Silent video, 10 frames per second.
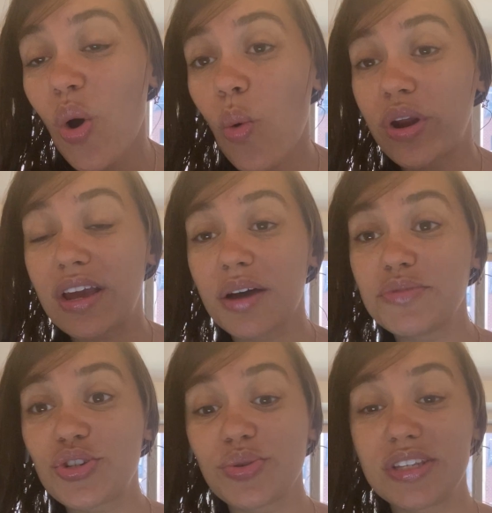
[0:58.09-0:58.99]
When it
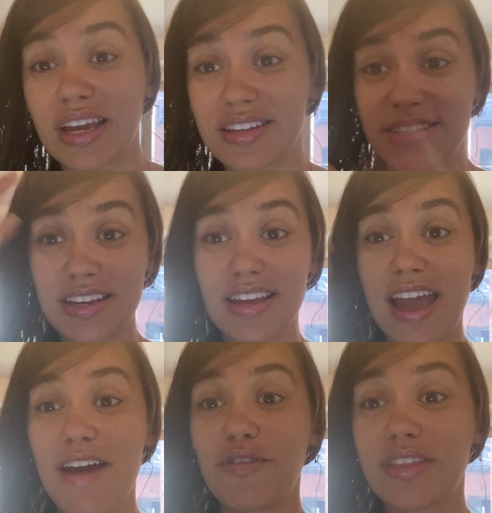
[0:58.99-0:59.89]
comes to dancing,
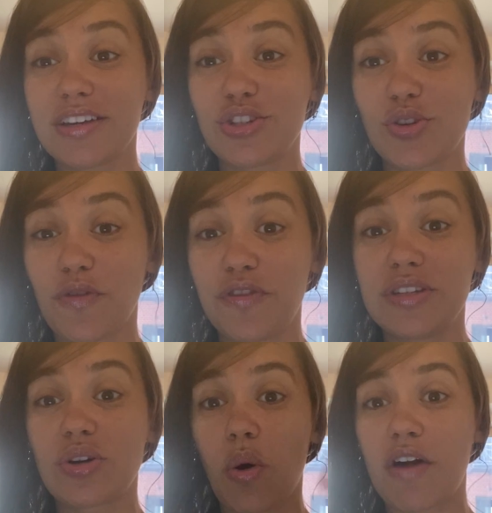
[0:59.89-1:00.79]
everything is so
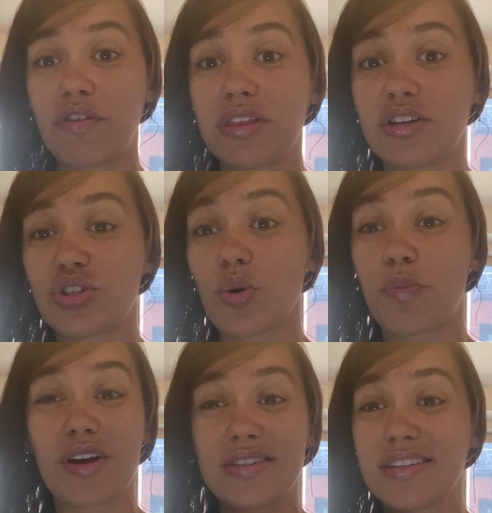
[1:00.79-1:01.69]
physical, everything is so
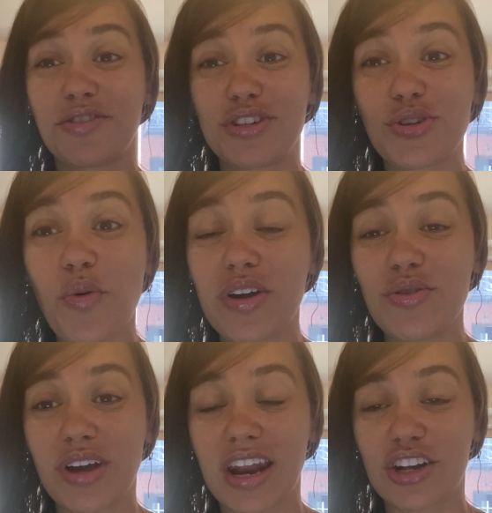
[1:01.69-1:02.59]
present. There is no way you
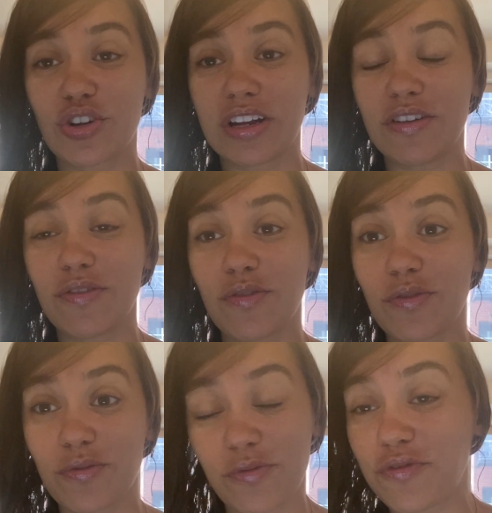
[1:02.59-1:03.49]
can actually
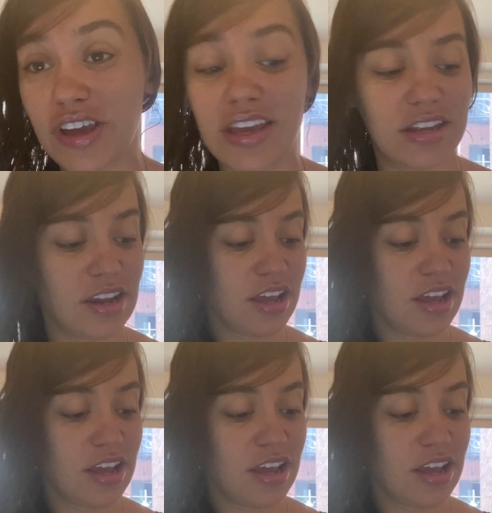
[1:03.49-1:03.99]
fake it.